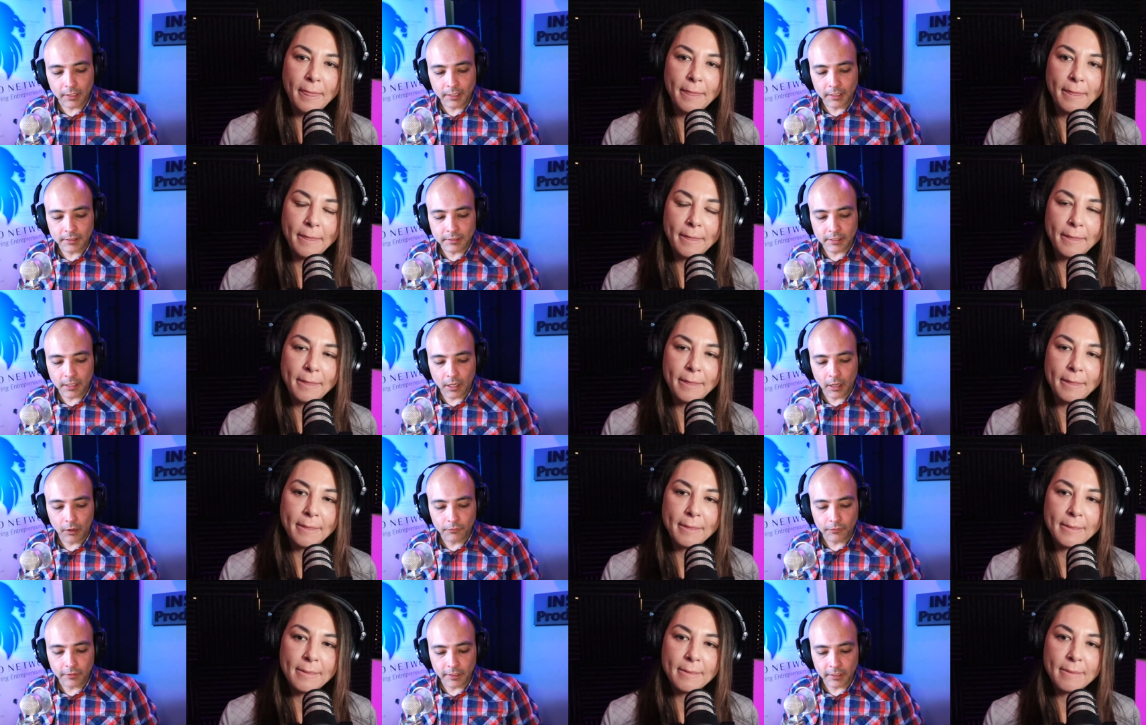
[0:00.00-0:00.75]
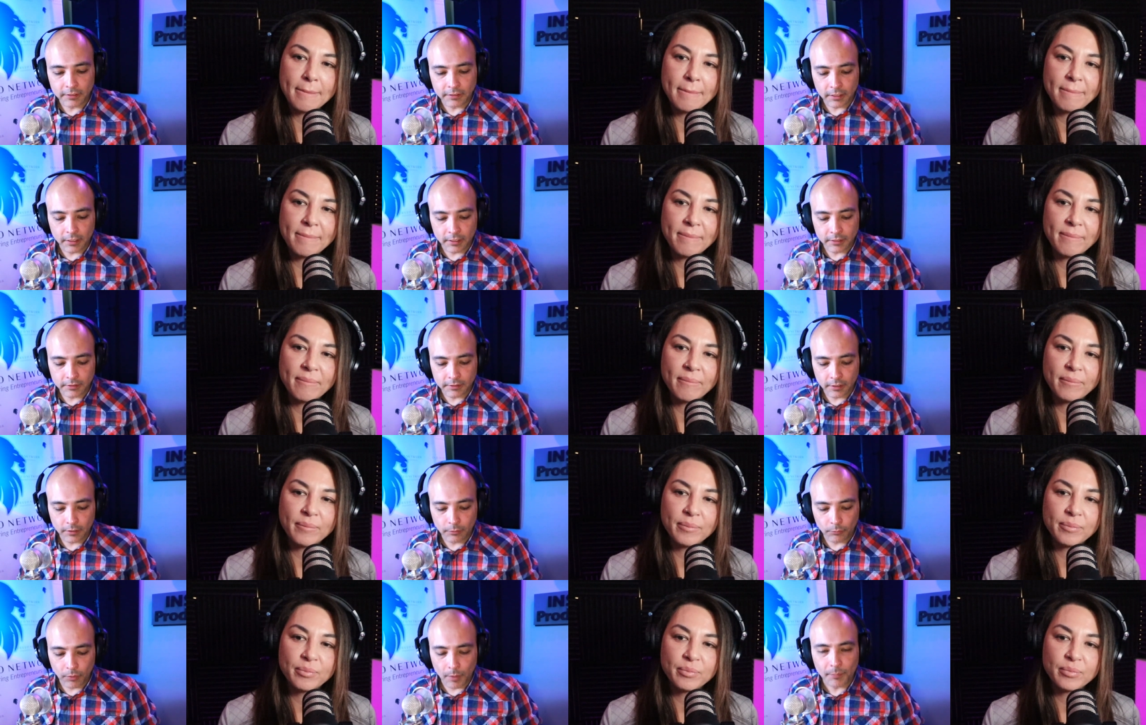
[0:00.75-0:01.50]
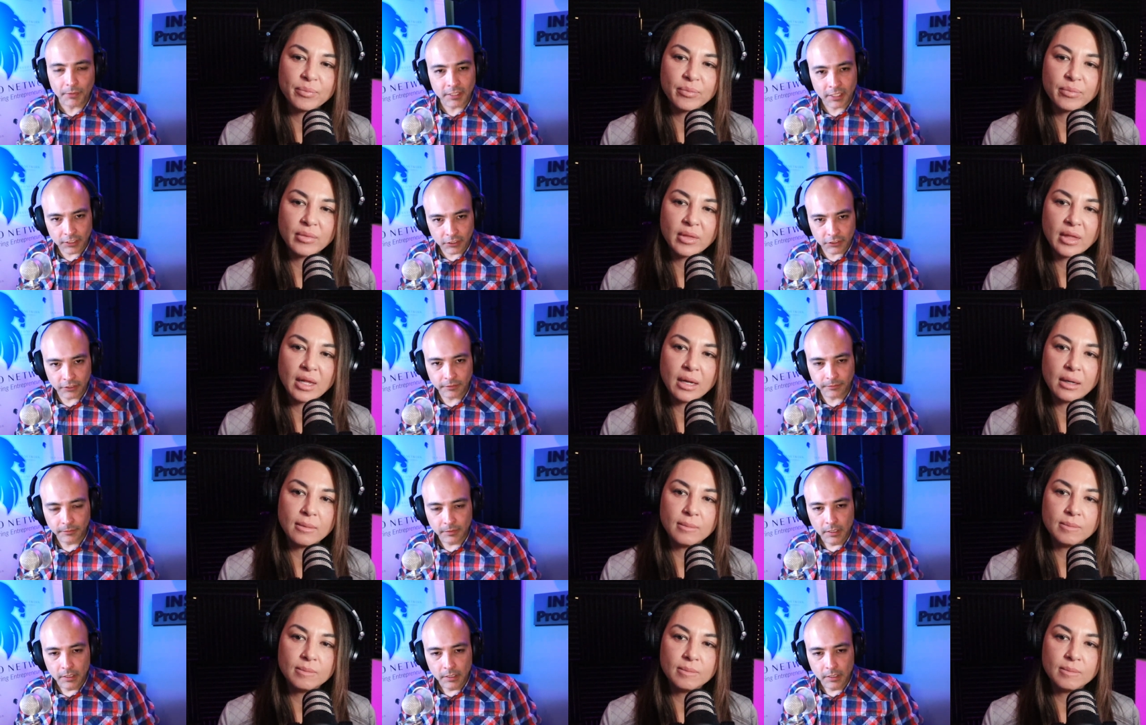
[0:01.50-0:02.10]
Speaker 1: itself is a repetition.